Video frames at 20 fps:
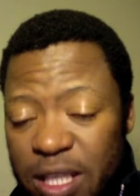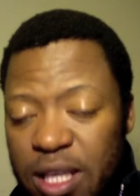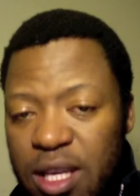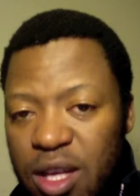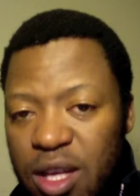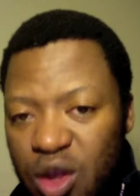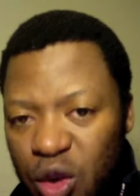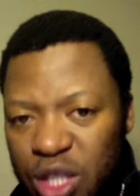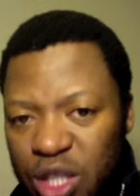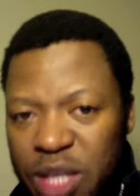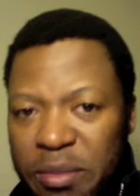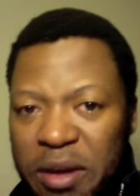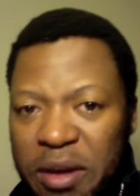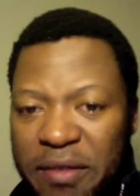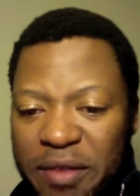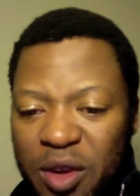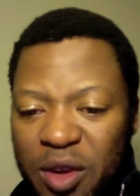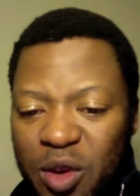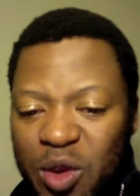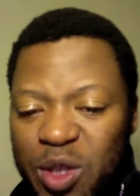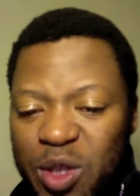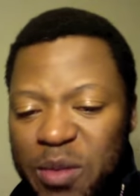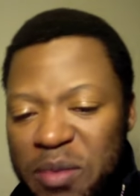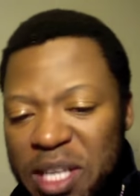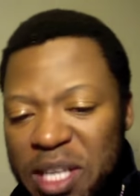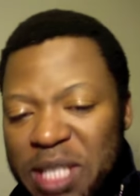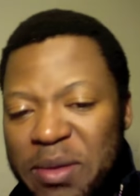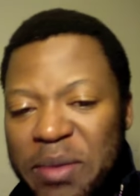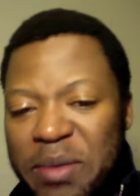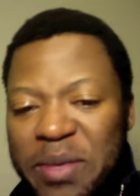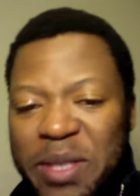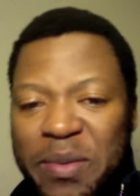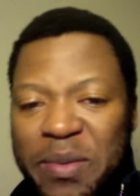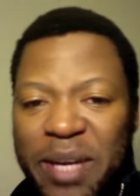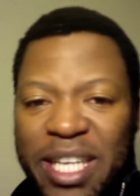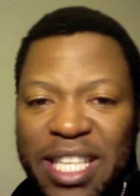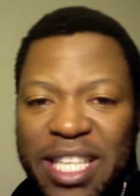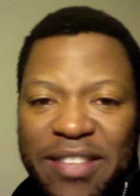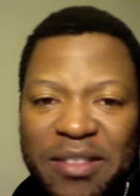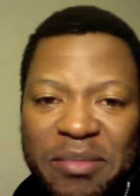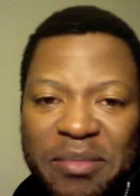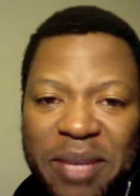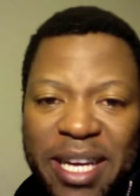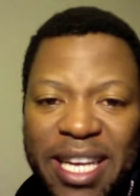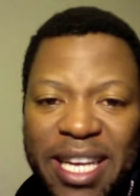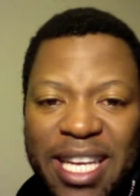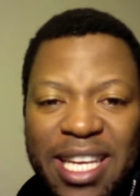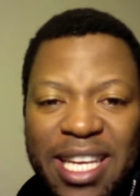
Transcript: Those are my views. Maximum respect, everybody.